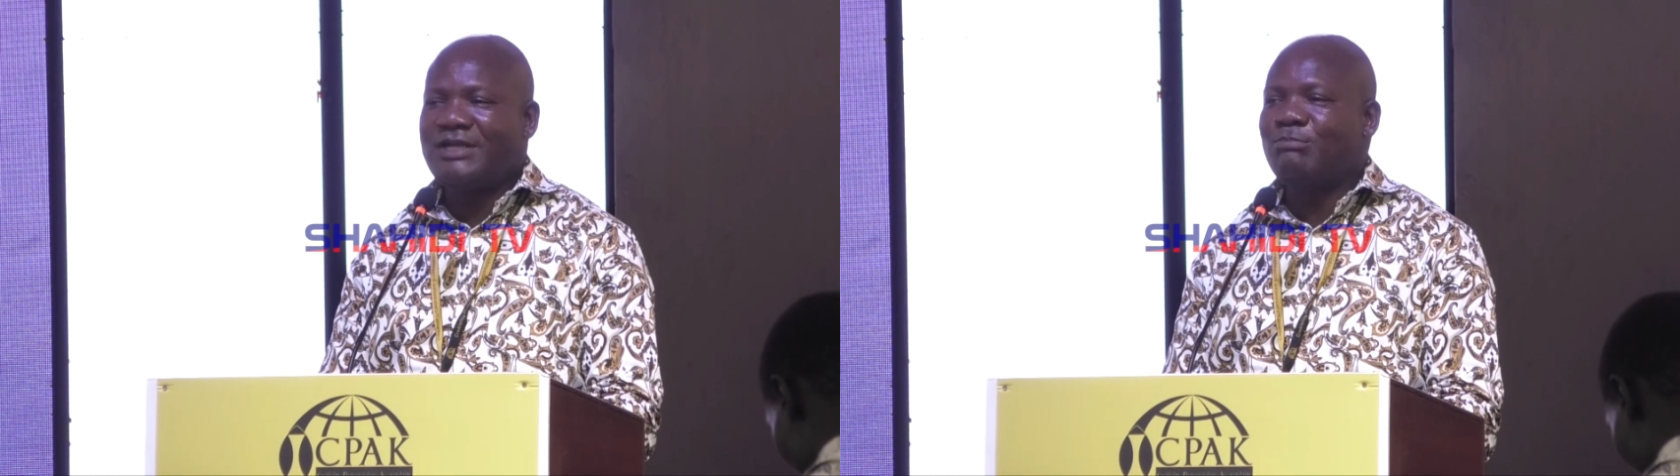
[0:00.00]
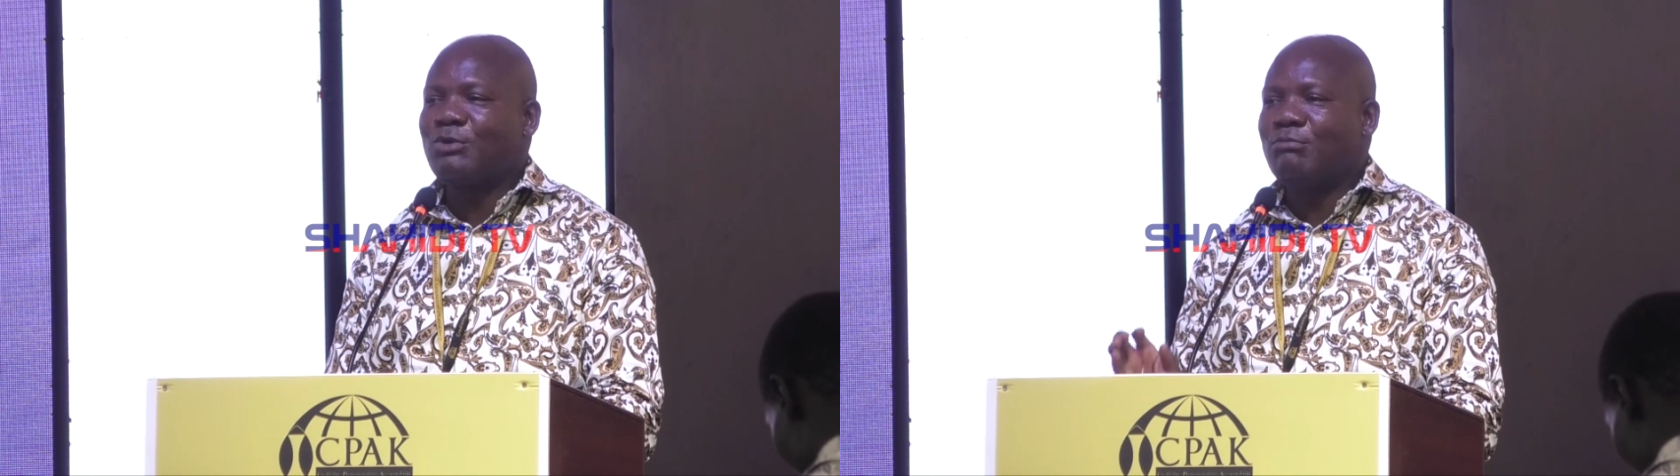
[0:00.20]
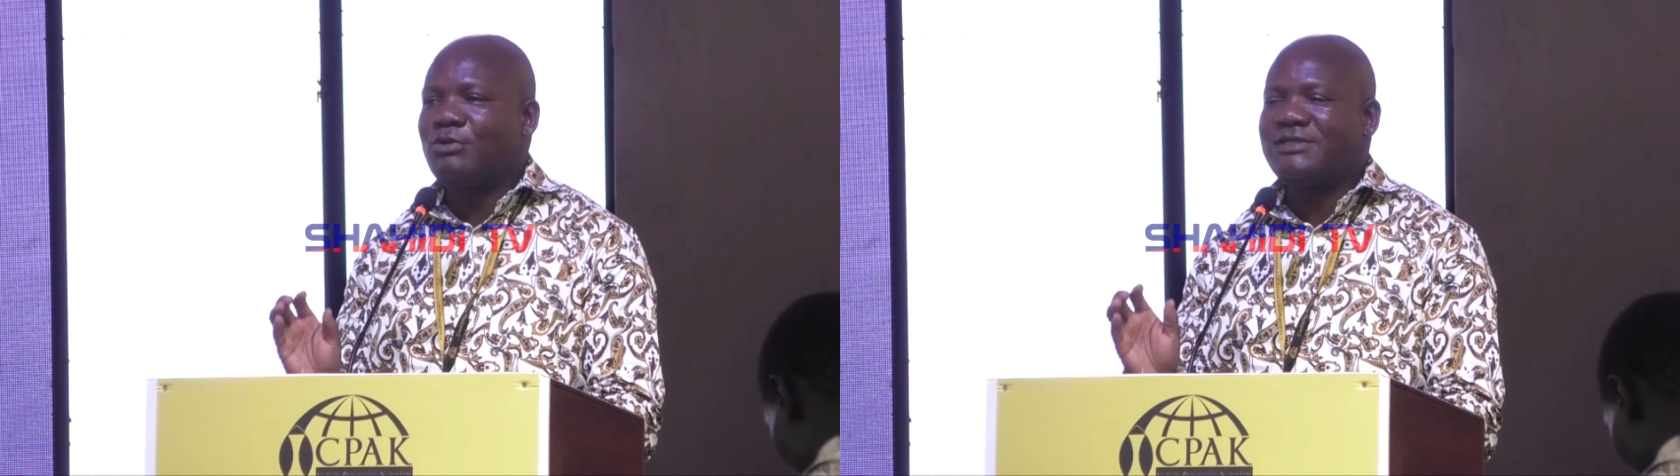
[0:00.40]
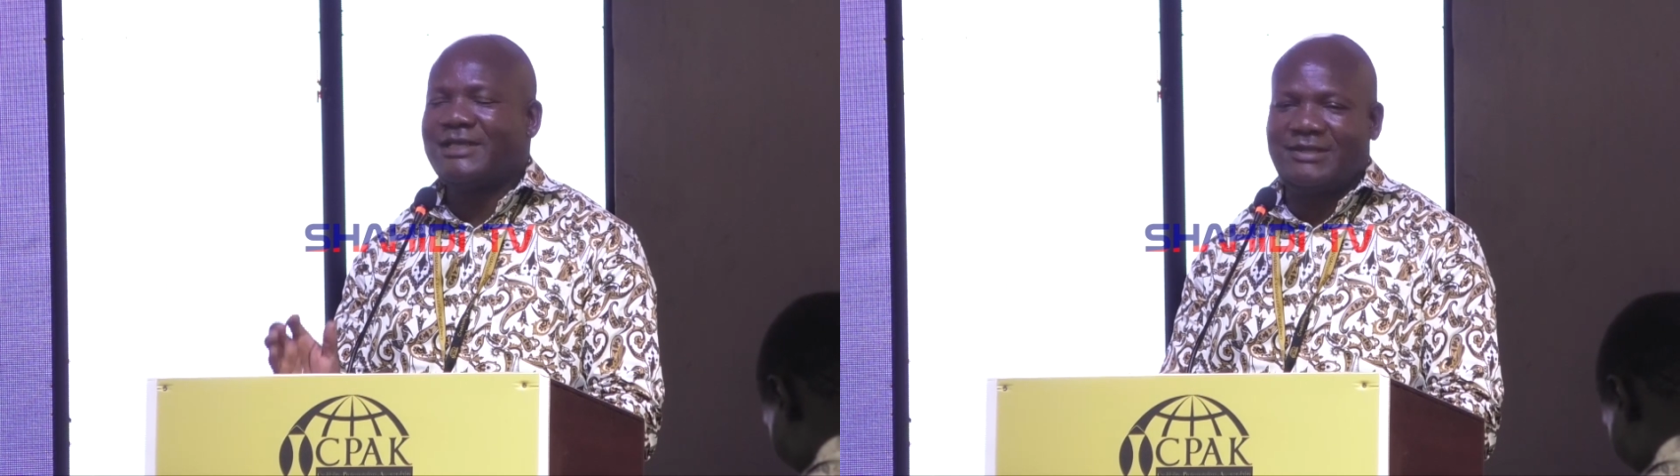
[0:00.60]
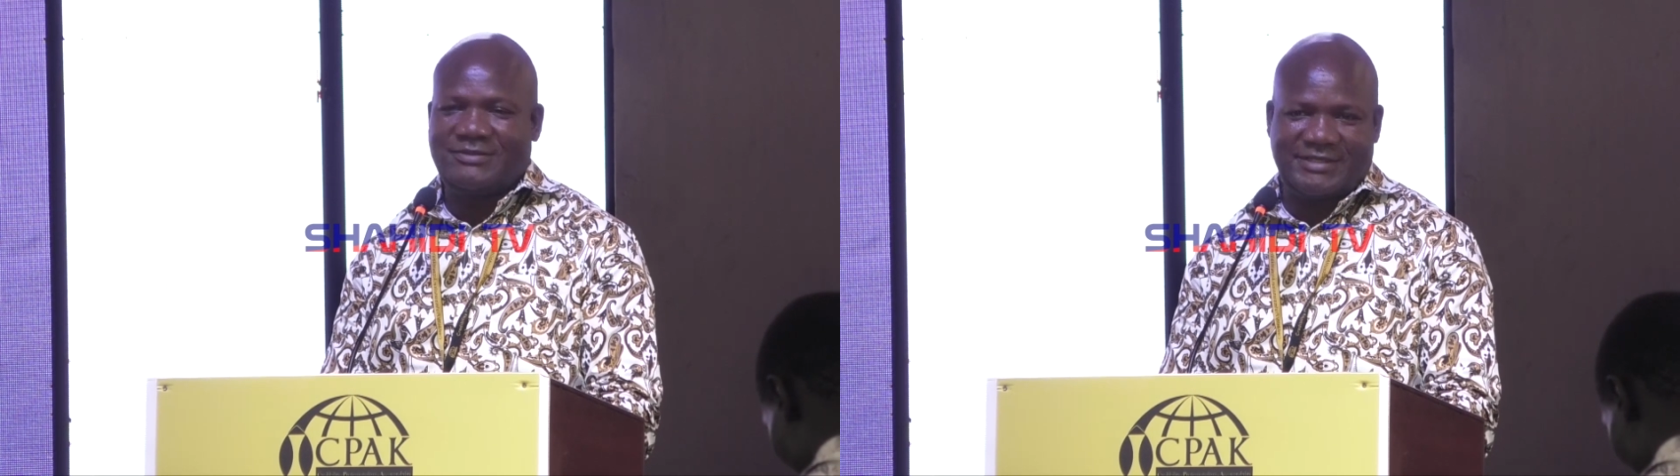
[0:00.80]
and promote
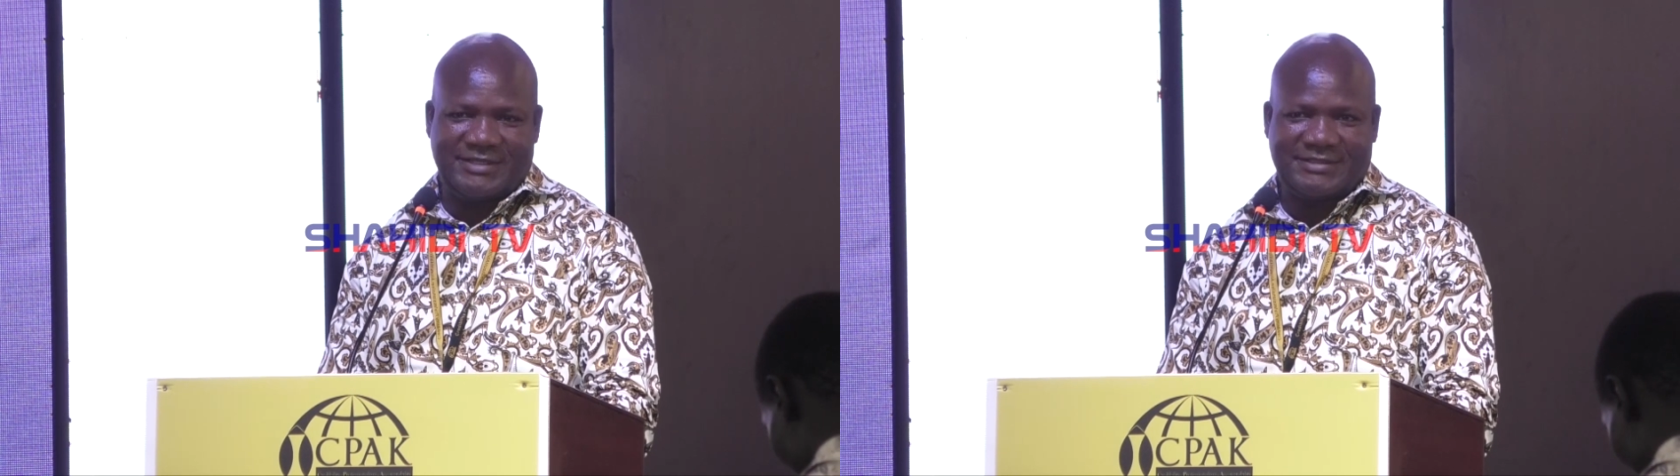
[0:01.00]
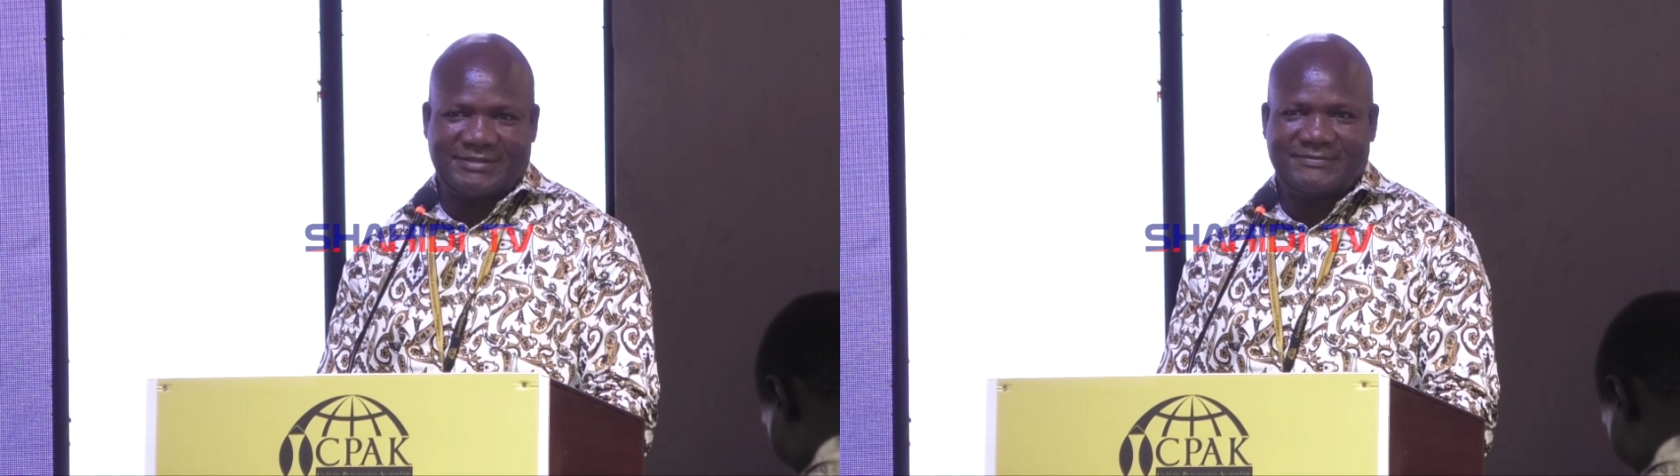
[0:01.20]
healthcare.